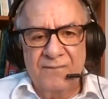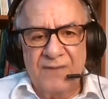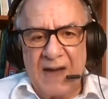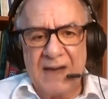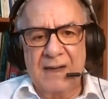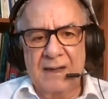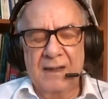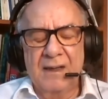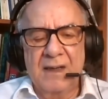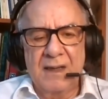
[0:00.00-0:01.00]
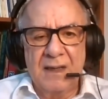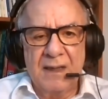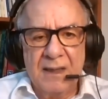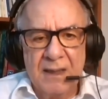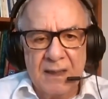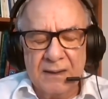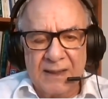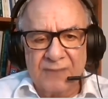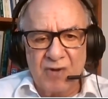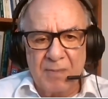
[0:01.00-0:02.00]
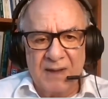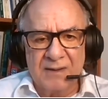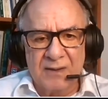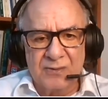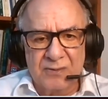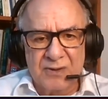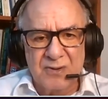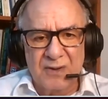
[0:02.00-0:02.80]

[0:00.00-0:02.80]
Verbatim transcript: very uh, uh, detrimental to these